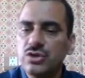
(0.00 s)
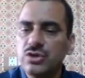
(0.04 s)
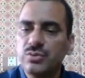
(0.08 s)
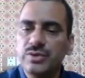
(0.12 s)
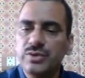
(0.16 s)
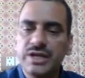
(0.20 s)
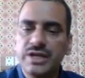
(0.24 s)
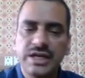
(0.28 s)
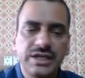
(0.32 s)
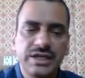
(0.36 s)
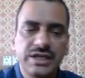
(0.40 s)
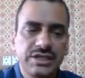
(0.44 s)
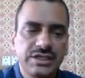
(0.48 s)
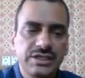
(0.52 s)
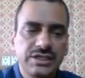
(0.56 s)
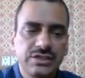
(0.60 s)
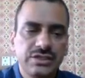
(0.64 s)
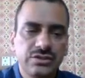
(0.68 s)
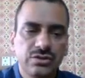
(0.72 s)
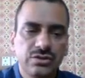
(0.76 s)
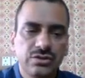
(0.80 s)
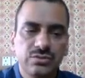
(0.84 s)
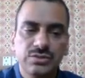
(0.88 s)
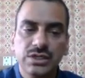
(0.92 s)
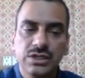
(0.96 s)
of
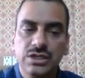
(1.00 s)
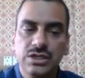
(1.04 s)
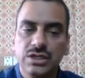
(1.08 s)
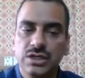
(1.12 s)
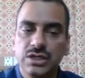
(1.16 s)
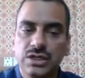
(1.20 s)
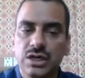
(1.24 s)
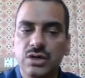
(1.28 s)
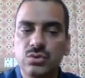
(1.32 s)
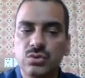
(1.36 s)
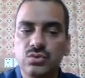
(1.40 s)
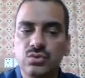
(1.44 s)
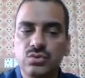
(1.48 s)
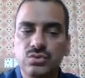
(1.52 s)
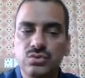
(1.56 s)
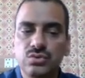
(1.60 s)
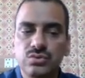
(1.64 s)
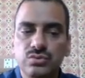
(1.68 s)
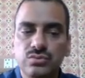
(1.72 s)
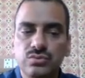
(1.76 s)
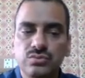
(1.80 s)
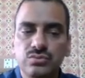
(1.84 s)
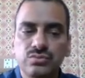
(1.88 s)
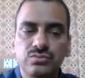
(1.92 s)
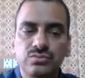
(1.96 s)
dentine of the crown
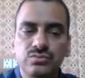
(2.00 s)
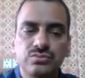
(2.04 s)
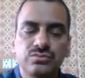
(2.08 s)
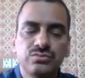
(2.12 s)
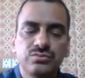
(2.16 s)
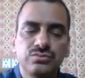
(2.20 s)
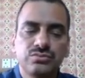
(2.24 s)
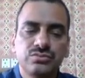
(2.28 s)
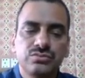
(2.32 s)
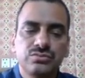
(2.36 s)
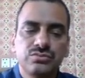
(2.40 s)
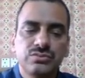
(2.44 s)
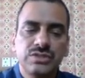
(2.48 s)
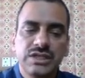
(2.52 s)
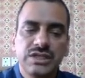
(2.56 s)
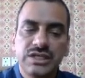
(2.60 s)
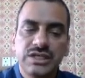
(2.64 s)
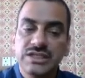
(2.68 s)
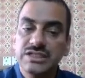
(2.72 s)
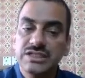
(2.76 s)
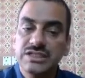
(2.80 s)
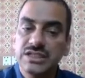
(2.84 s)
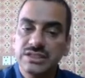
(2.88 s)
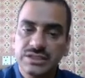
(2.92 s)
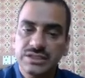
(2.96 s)

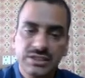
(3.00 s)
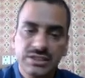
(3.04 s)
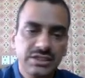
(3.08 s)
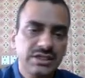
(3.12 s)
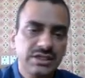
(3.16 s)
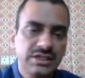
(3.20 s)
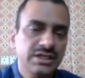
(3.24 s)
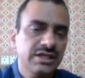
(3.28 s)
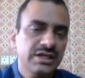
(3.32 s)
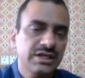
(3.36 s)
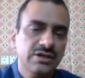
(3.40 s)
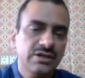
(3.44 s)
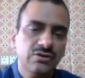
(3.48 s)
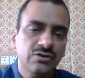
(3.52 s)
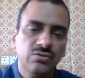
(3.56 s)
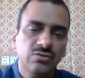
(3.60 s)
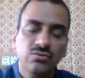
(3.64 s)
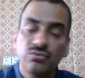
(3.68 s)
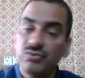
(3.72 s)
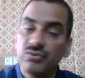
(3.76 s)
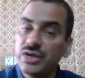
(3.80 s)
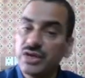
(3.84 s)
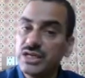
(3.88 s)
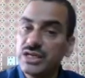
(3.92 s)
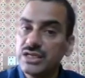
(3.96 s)
is a thin layer
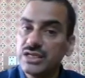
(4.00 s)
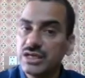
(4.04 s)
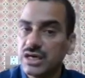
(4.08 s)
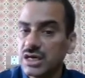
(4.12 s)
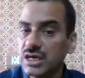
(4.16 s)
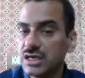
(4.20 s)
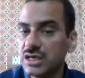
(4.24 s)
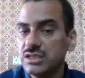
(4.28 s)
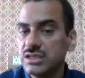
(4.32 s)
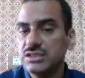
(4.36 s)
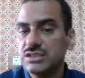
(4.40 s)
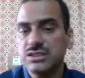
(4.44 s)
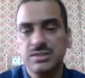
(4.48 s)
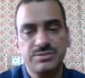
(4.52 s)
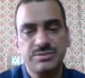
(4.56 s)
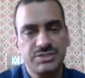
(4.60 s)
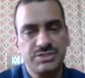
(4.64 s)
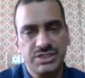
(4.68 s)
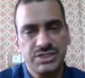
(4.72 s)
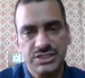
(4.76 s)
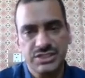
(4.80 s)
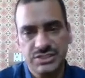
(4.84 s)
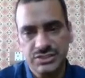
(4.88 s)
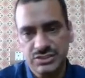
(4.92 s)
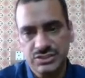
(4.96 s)
of very hard
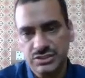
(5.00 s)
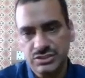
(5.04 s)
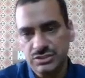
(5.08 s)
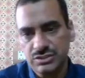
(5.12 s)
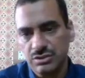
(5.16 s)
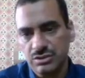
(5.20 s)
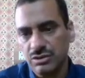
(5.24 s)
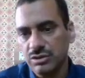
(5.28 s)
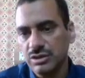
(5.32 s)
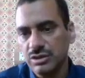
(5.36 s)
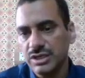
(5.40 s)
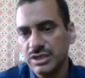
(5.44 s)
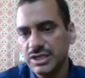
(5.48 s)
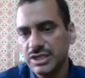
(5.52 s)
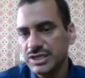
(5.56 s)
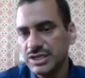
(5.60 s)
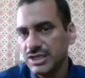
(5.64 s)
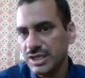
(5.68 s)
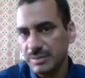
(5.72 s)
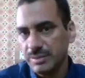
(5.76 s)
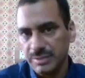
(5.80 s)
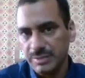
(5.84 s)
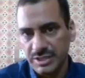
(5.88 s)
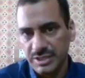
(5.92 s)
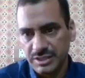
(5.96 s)
substance called
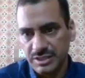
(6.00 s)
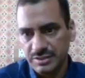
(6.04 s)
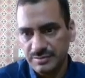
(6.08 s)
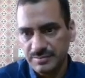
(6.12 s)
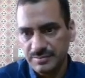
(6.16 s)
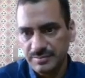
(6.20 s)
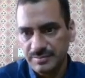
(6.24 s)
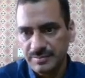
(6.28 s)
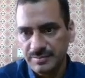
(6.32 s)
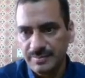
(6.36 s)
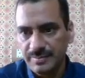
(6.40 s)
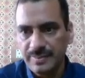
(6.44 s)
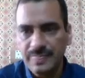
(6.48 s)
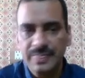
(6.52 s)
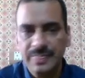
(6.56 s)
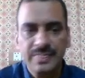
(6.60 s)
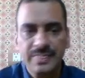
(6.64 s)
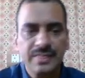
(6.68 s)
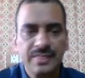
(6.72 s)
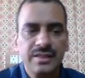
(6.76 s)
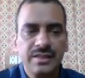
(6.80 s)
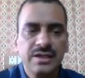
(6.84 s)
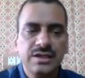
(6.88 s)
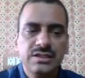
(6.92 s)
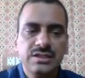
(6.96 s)
enamel.
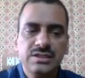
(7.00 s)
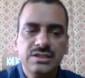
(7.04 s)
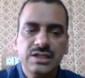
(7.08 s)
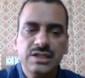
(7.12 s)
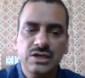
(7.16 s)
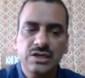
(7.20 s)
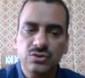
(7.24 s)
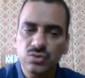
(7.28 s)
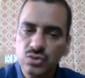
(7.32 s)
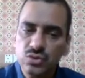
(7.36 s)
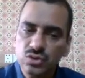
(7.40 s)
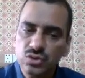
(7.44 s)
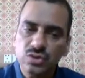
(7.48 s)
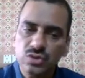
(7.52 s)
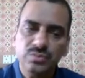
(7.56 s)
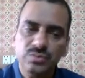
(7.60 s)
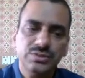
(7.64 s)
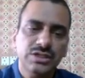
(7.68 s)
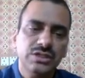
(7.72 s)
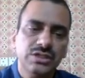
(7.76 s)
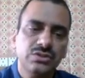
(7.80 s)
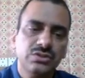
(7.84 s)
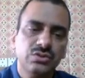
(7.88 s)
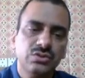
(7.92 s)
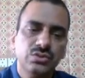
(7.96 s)
The root of
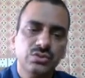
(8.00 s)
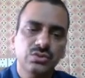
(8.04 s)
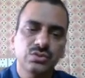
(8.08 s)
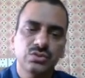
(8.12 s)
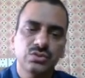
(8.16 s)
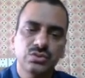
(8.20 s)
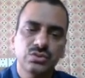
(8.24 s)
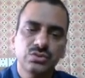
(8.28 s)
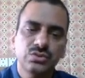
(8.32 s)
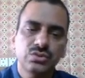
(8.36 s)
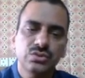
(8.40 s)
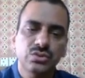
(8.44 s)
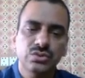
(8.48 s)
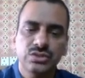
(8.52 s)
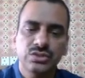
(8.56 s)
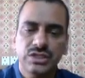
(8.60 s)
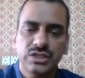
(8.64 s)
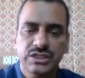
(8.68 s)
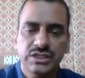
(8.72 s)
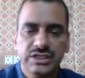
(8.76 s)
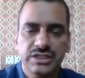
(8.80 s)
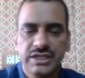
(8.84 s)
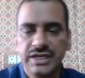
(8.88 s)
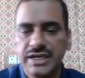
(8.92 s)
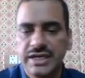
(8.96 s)
the tooth, on the
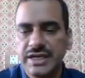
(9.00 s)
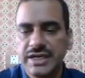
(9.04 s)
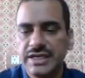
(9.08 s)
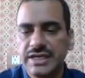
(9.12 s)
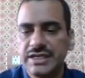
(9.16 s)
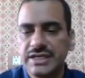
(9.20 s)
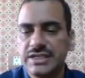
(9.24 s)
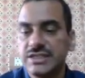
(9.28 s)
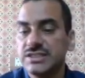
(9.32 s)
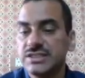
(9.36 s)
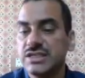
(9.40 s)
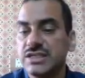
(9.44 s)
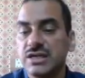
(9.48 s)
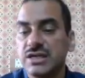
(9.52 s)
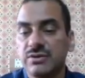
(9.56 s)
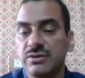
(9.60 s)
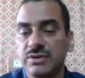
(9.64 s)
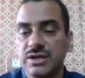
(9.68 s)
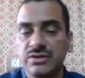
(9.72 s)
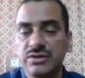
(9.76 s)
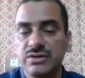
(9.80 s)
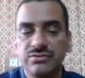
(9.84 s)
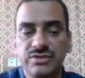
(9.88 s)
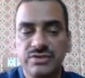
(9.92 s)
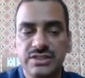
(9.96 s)
other hand, is
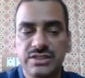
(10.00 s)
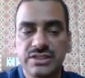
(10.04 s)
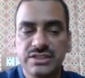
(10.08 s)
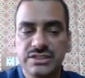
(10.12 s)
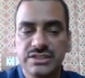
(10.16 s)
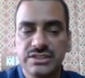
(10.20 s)
covered with the